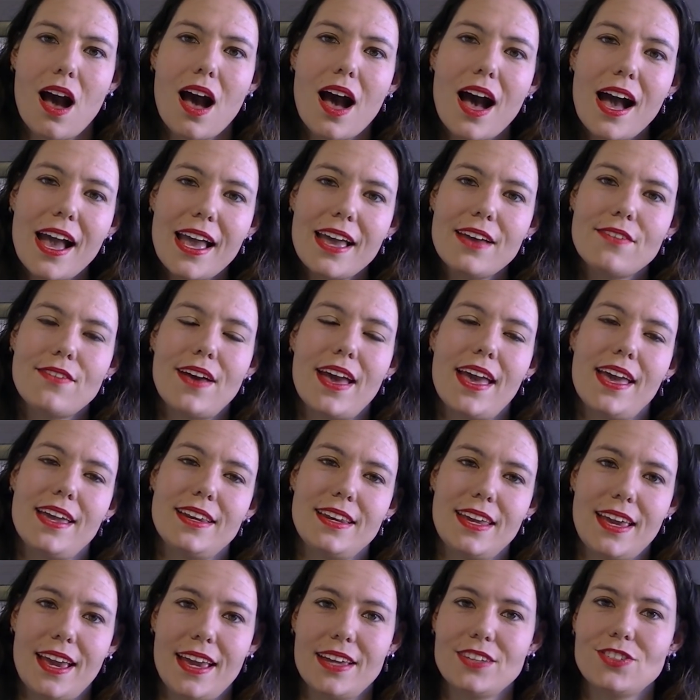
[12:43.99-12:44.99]
I have
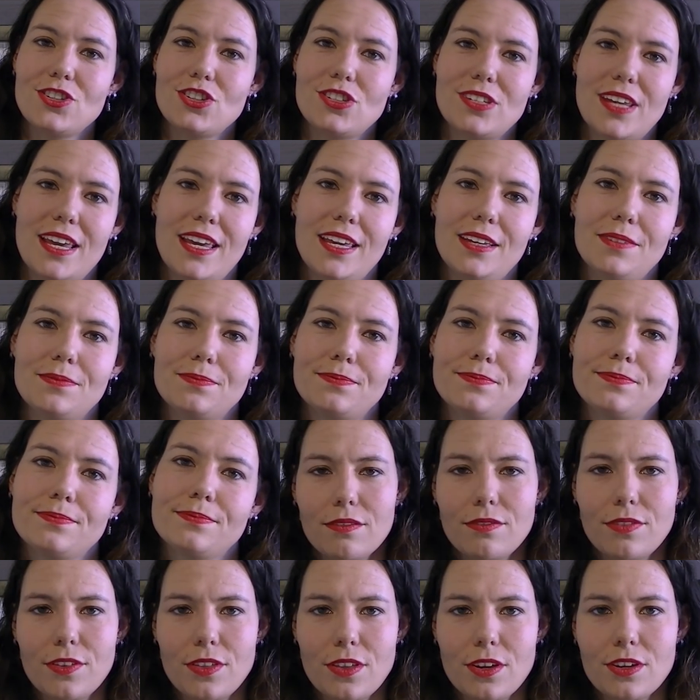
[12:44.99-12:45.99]
ADHD.
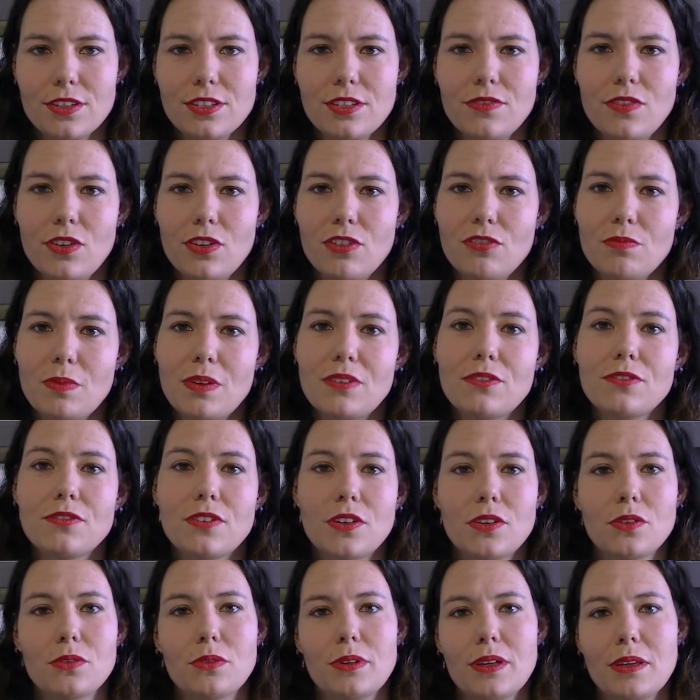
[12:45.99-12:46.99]
For those of you who've been
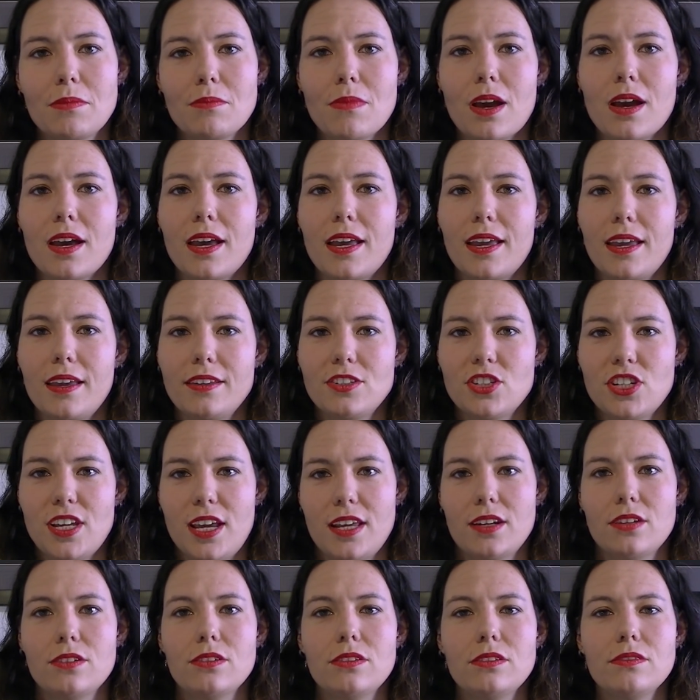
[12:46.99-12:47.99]
following my
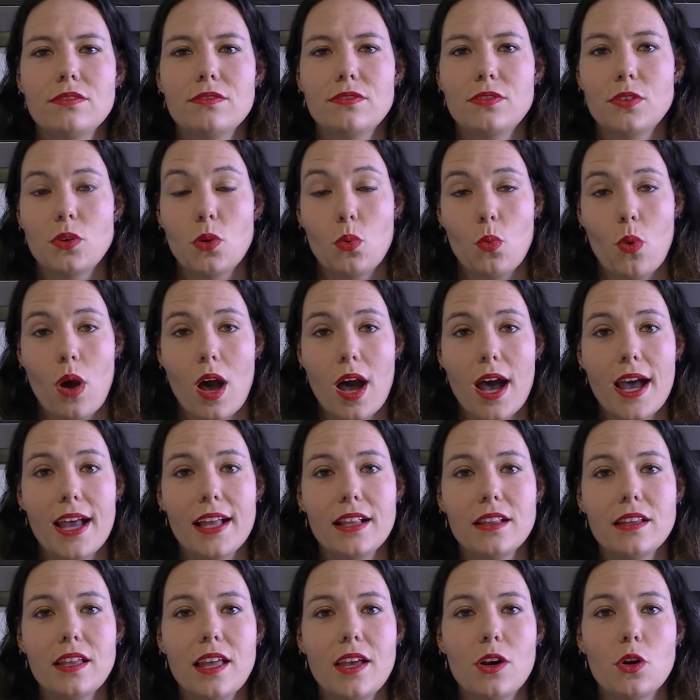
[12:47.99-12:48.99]
channel for a
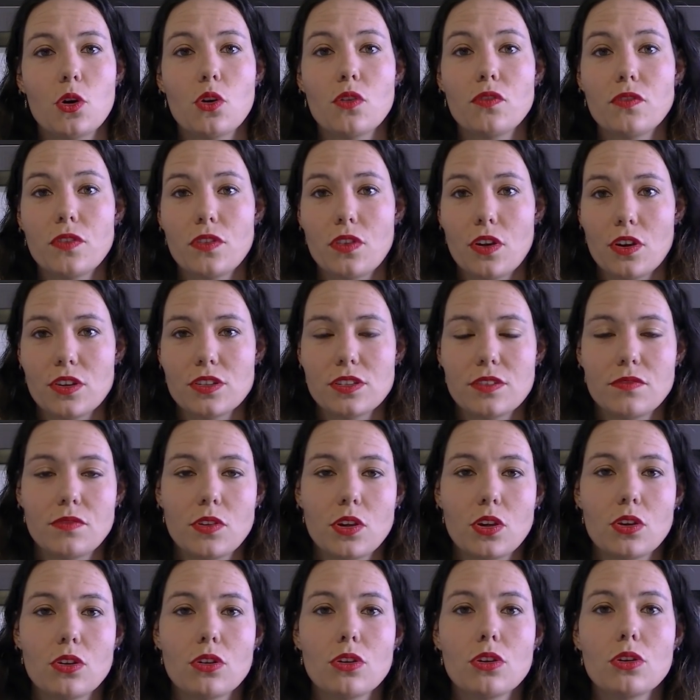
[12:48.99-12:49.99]
while, or for those of
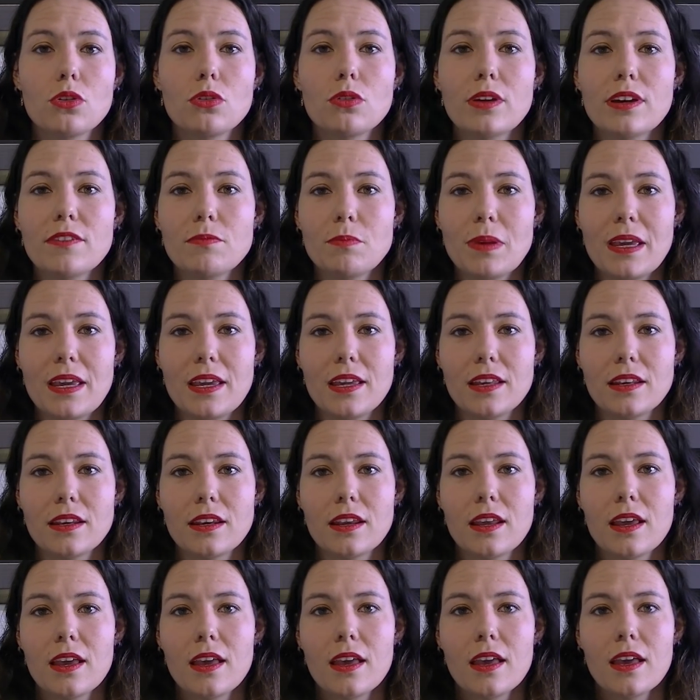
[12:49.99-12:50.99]
you who have
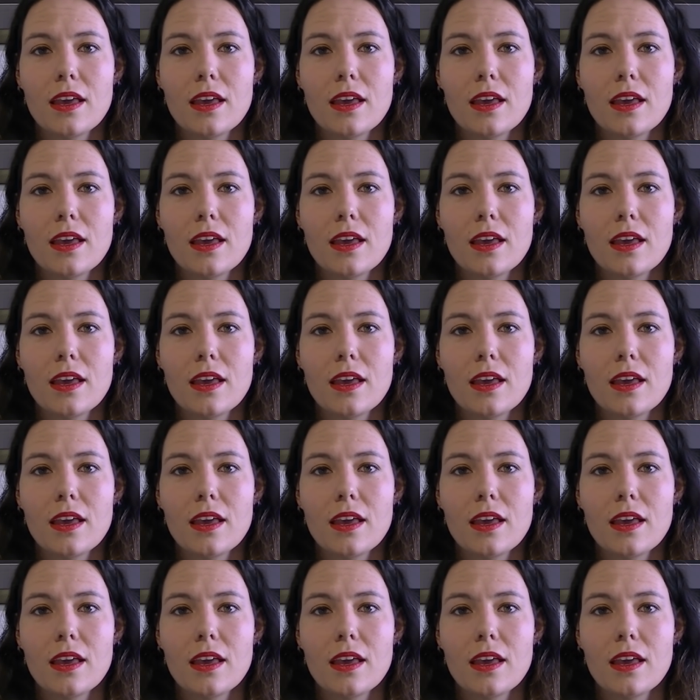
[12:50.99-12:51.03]
been